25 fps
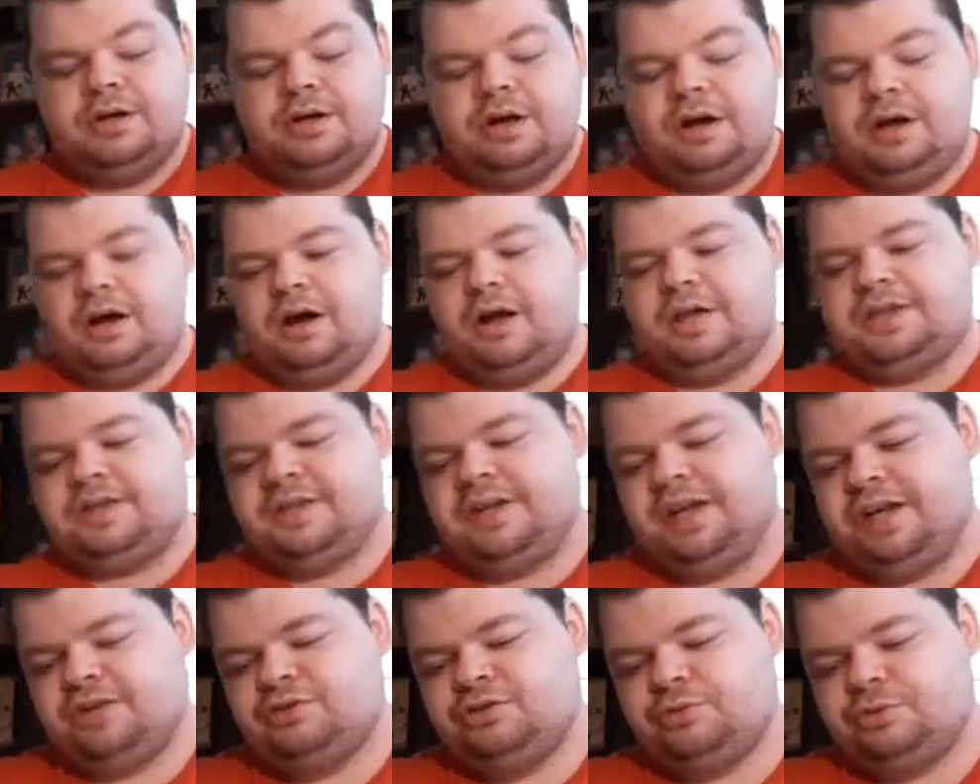Alright, the
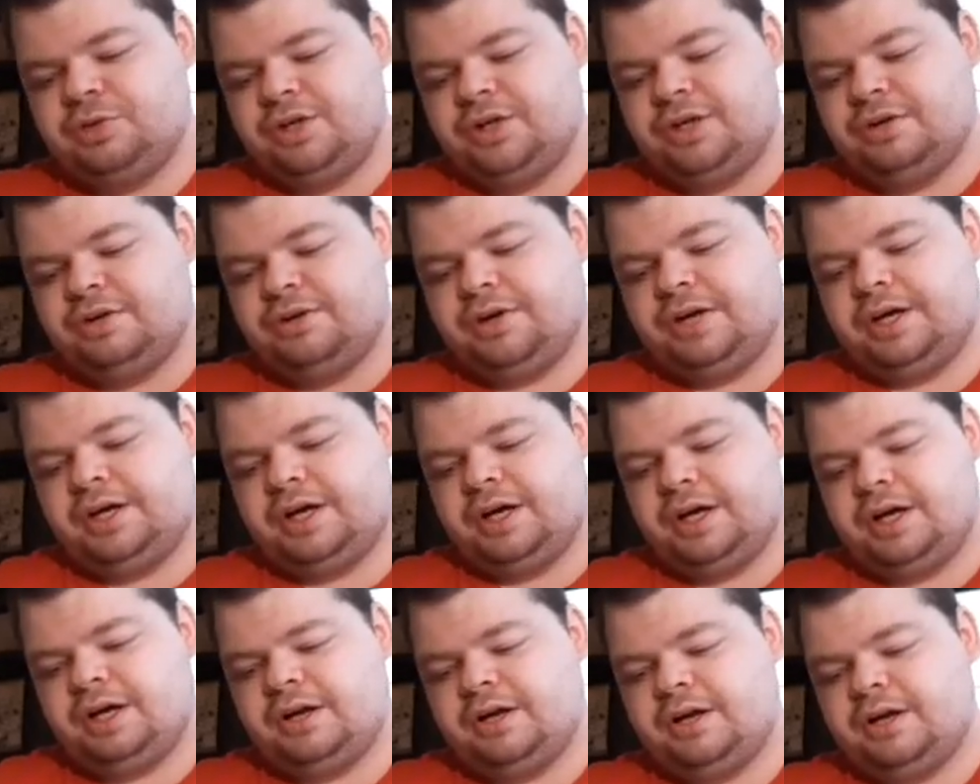next one here I
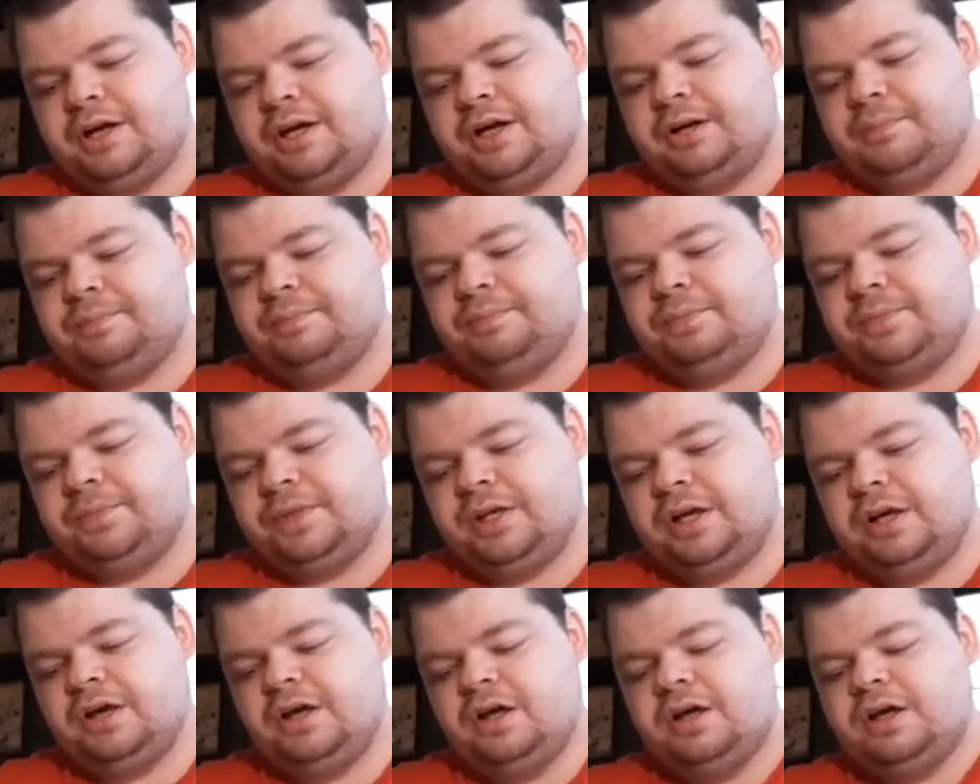got,
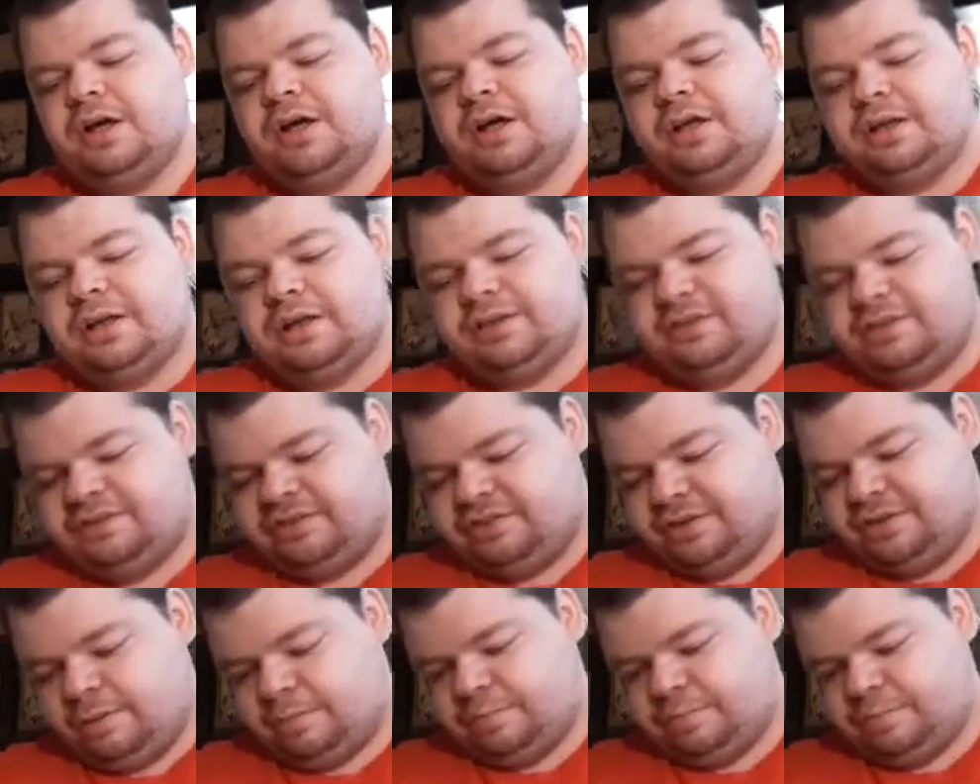now this is a